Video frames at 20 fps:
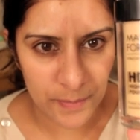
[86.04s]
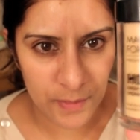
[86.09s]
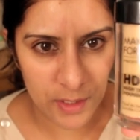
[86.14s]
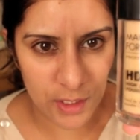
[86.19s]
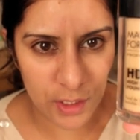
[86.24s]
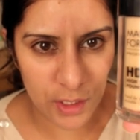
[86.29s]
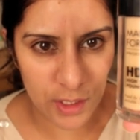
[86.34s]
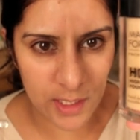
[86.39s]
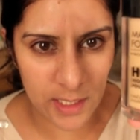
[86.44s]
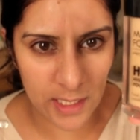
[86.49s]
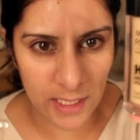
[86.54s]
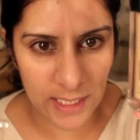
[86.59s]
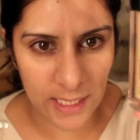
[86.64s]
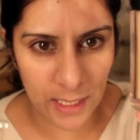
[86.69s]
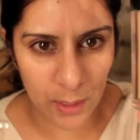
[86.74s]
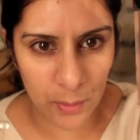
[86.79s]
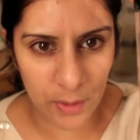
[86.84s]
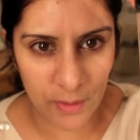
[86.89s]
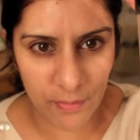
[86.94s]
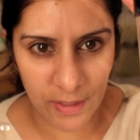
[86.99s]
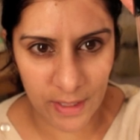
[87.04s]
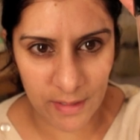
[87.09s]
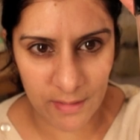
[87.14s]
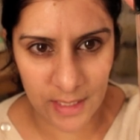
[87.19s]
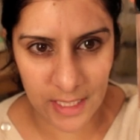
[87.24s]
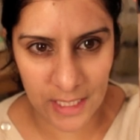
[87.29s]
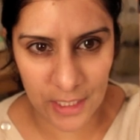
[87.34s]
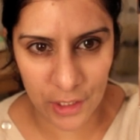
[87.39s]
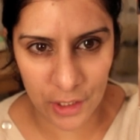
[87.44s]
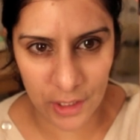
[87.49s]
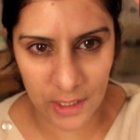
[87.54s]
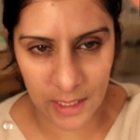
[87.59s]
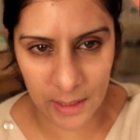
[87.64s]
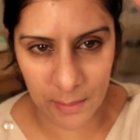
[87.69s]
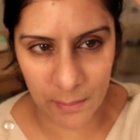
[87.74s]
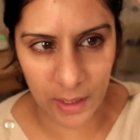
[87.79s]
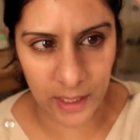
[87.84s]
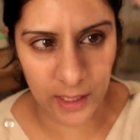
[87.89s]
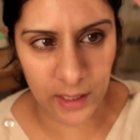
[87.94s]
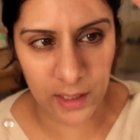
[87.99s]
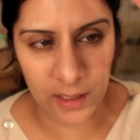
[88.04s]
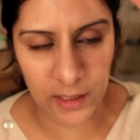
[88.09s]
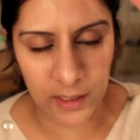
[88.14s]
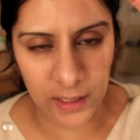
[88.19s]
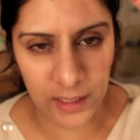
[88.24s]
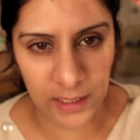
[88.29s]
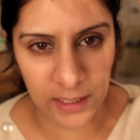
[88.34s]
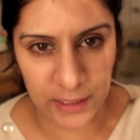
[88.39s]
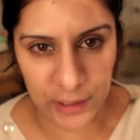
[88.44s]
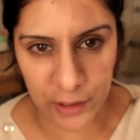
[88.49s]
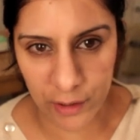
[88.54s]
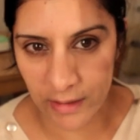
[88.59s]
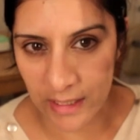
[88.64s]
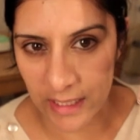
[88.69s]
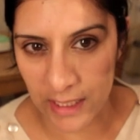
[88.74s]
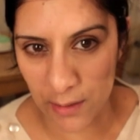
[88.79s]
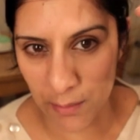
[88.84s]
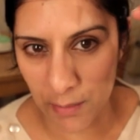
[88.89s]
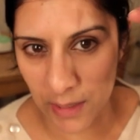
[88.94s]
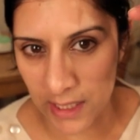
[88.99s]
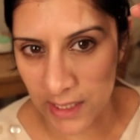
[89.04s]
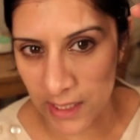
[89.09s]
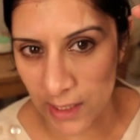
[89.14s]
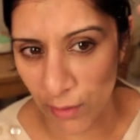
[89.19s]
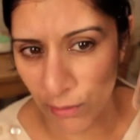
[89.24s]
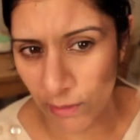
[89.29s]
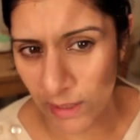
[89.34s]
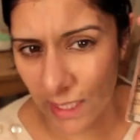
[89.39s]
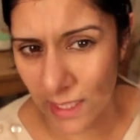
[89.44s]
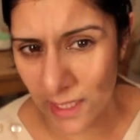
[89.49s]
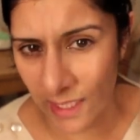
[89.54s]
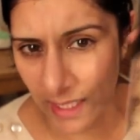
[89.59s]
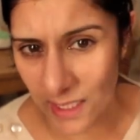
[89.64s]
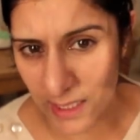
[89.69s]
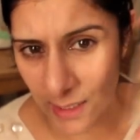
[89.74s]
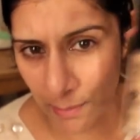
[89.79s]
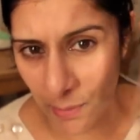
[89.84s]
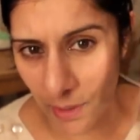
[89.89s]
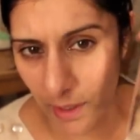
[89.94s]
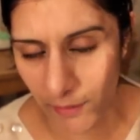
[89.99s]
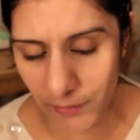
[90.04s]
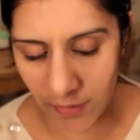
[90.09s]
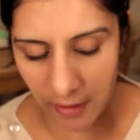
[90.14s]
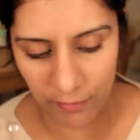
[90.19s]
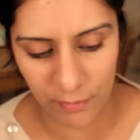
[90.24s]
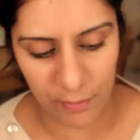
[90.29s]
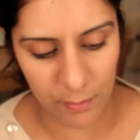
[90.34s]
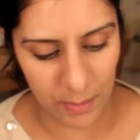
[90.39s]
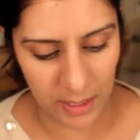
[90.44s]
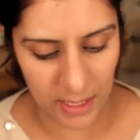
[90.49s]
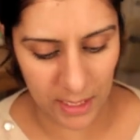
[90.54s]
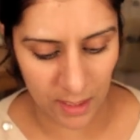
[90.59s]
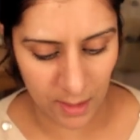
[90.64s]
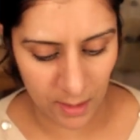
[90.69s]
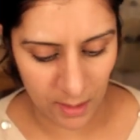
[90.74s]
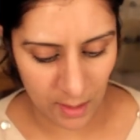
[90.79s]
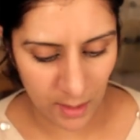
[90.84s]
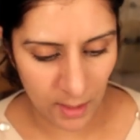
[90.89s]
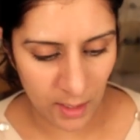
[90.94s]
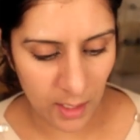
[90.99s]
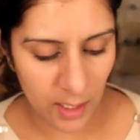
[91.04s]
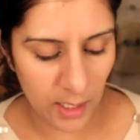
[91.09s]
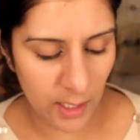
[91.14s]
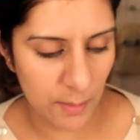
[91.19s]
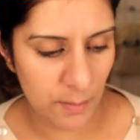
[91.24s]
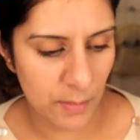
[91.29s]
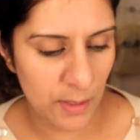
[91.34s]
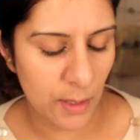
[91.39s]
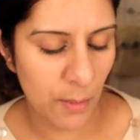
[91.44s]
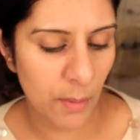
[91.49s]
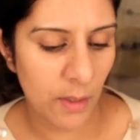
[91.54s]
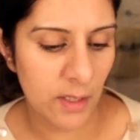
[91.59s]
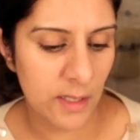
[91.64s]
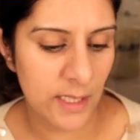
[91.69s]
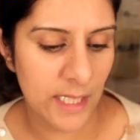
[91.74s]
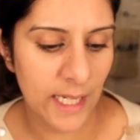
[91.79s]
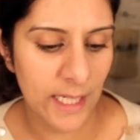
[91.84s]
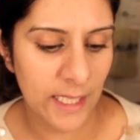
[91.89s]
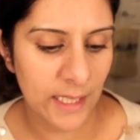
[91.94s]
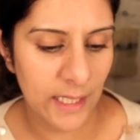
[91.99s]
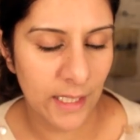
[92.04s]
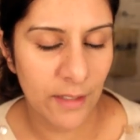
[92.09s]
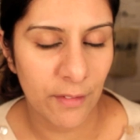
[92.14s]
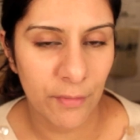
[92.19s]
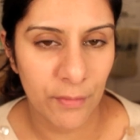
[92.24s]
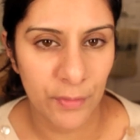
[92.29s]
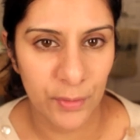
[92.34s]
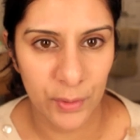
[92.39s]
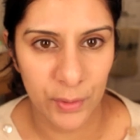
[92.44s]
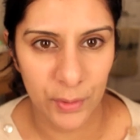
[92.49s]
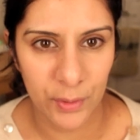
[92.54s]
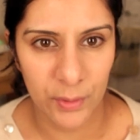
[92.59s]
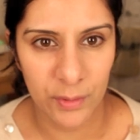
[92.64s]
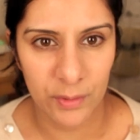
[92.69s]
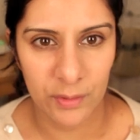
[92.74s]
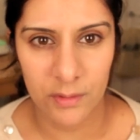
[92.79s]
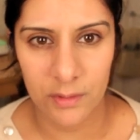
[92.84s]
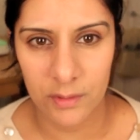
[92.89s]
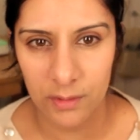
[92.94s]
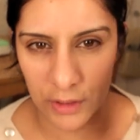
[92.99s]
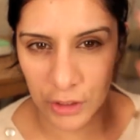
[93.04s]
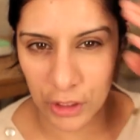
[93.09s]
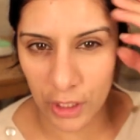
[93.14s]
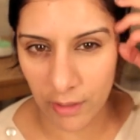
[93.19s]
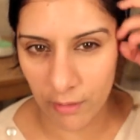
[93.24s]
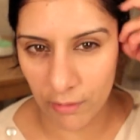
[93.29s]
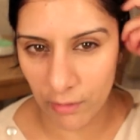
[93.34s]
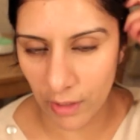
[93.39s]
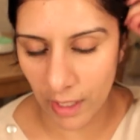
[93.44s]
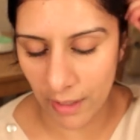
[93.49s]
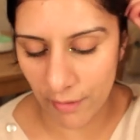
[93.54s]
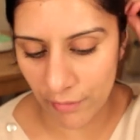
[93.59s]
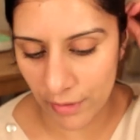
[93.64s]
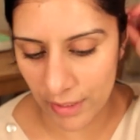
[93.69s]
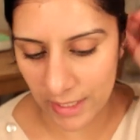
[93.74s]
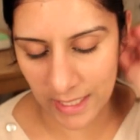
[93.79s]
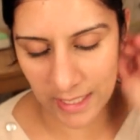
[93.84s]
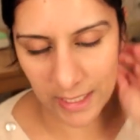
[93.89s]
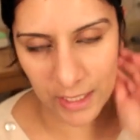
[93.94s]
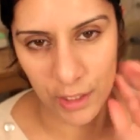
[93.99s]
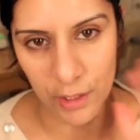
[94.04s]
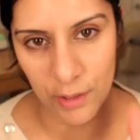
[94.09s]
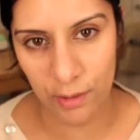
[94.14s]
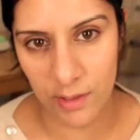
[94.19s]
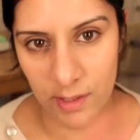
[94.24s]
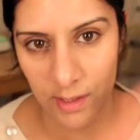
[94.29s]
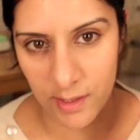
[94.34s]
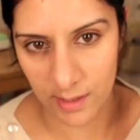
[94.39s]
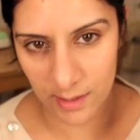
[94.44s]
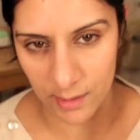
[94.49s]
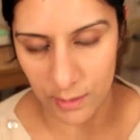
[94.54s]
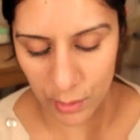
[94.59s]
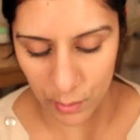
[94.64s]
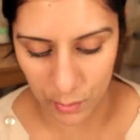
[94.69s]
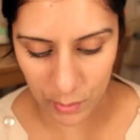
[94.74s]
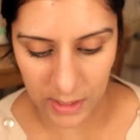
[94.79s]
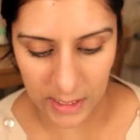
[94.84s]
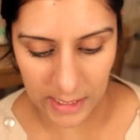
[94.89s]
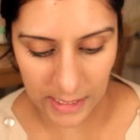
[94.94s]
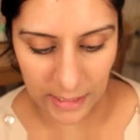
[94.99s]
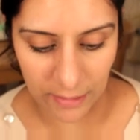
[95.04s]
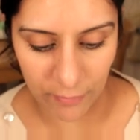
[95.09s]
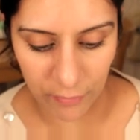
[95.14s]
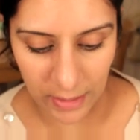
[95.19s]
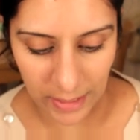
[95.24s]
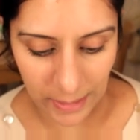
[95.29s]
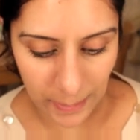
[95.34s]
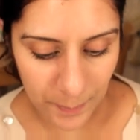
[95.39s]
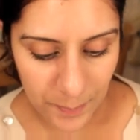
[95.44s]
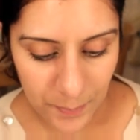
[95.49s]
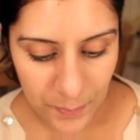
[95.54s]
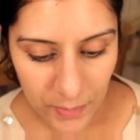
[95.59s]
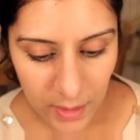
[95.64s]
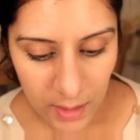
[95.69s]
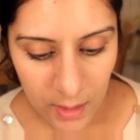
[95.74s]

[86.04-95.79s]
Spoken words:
It's just a liquid foundation in my colour. I don't need to mix it or anything. It's perfect for me. So I'll take that for general everyday use towards the evening.